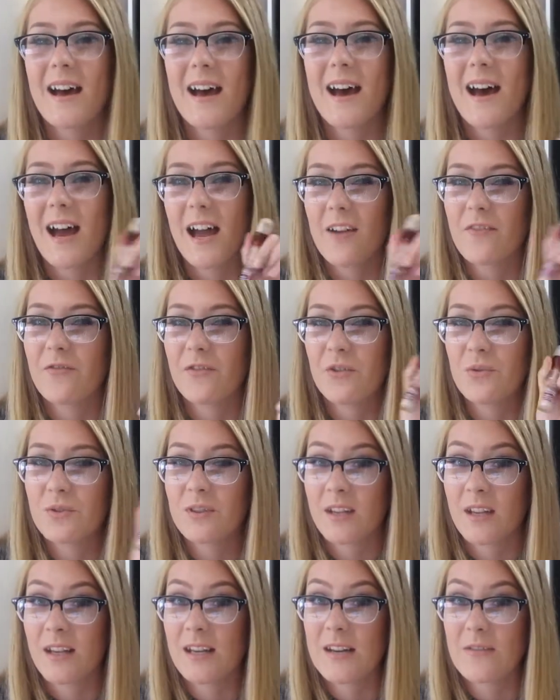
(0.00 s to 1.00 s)
I've used
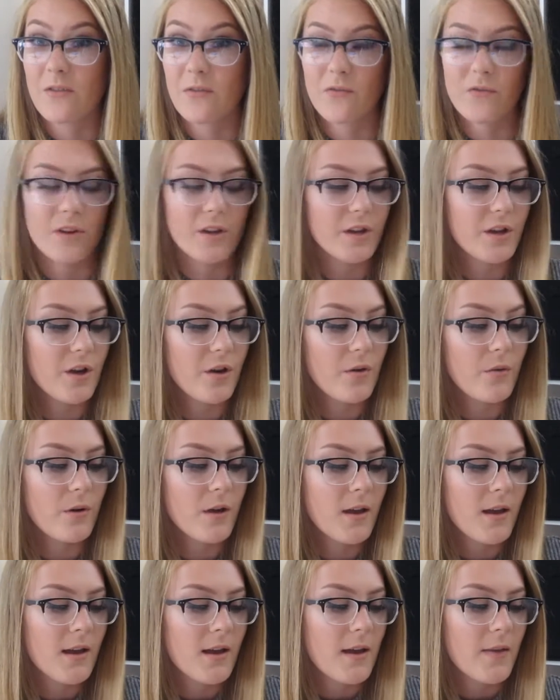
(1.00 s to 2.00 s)
it in every video.
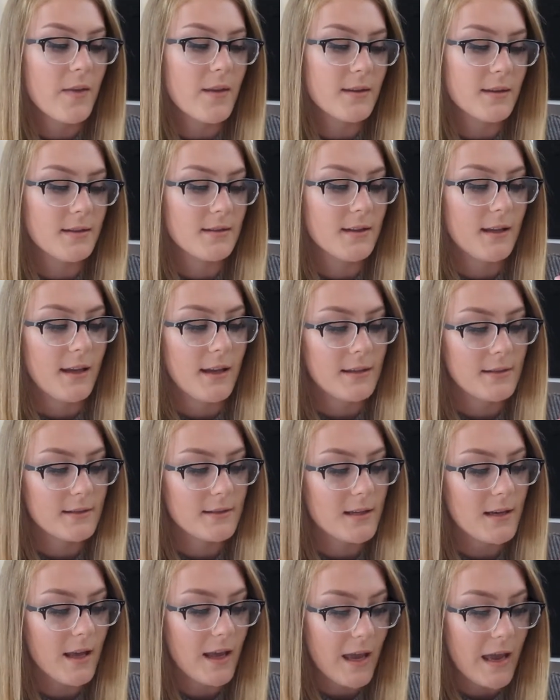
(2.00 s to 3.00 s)
This is the
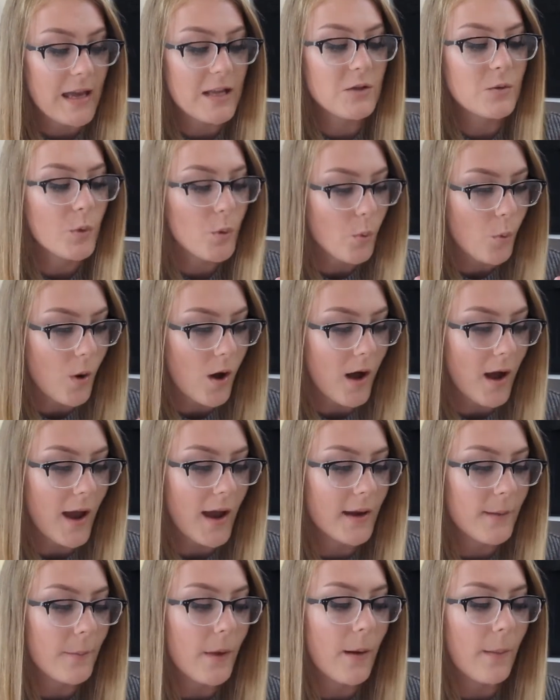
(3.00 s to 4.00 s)
Instant Age
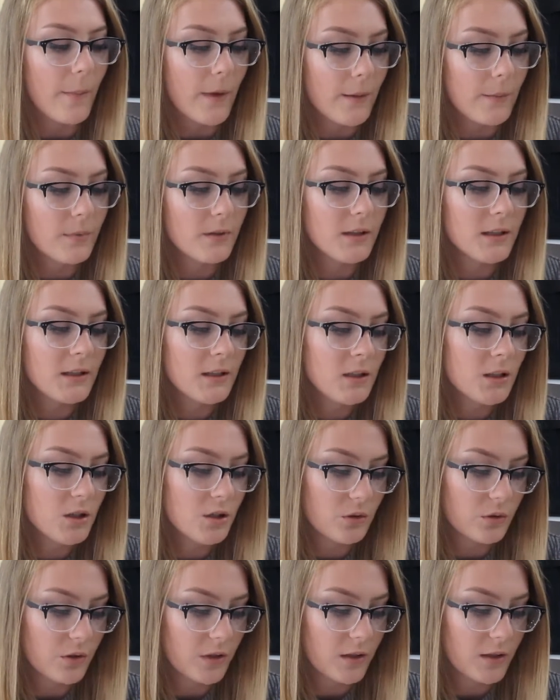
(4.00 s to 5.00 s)
Rewind by Maybelline New
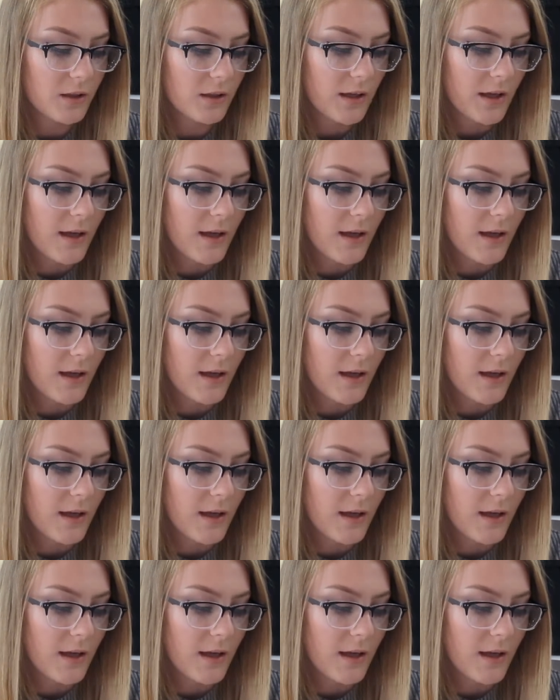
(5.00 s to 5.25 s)
York